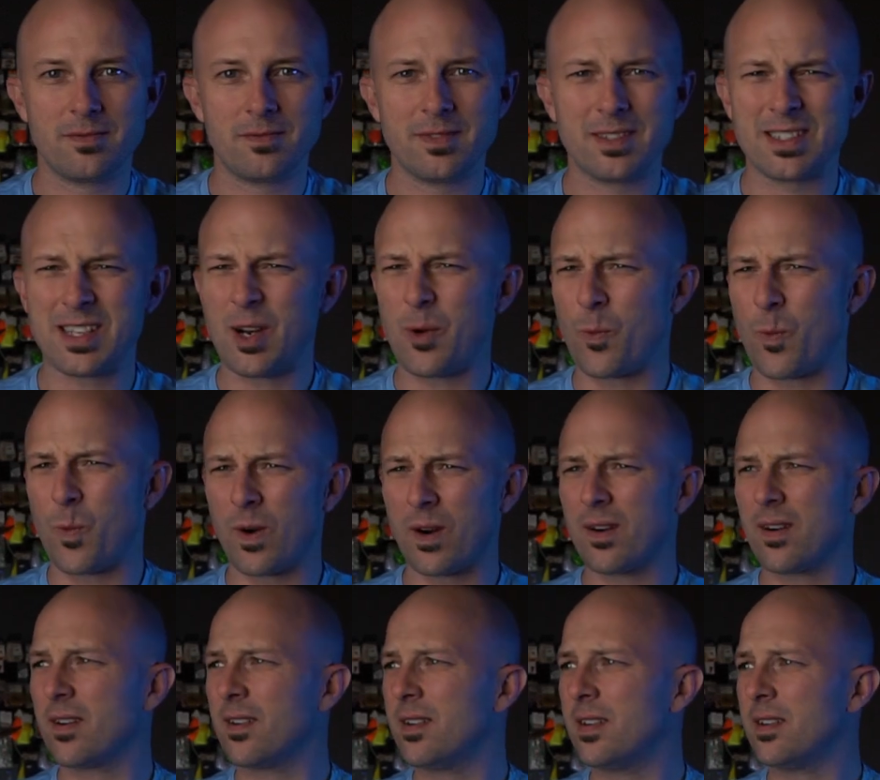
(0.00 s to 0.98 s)
is that a
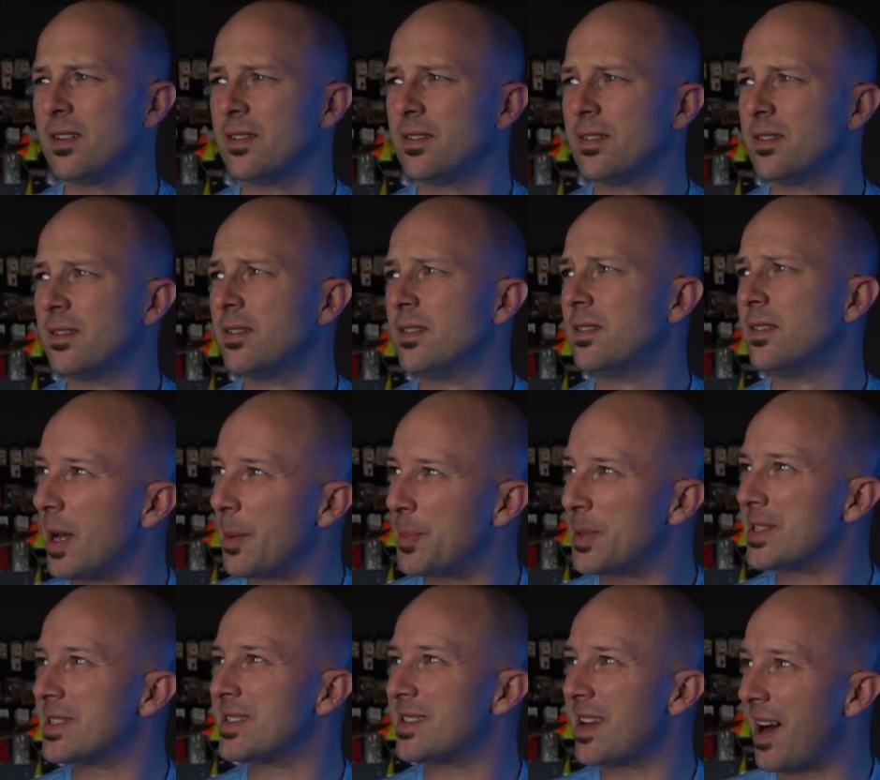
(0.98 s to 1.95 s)
word?
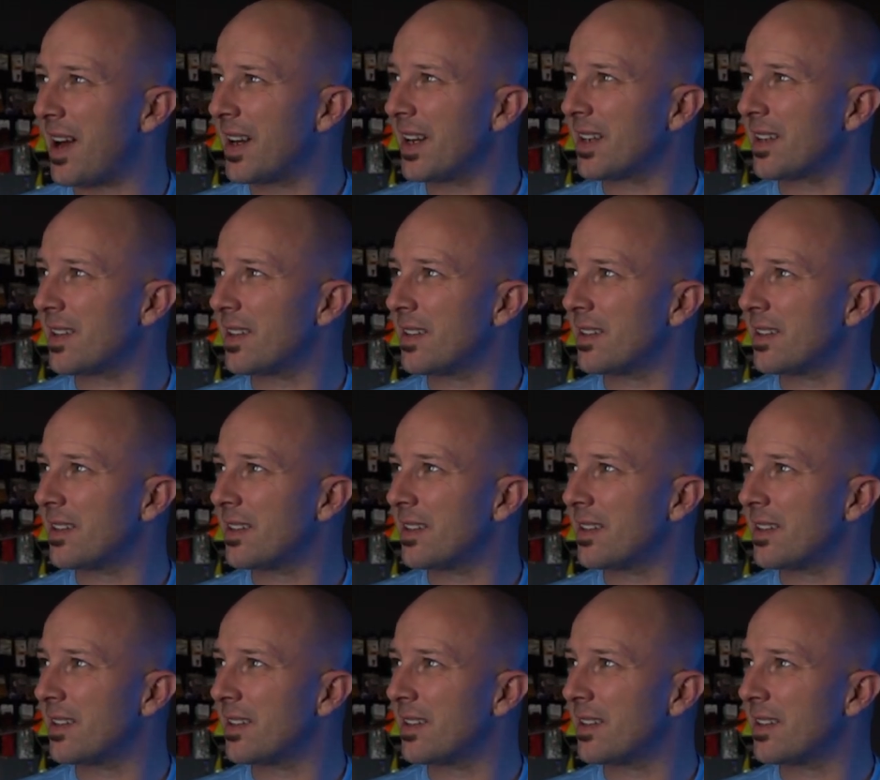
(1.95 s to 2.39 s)
Episodic?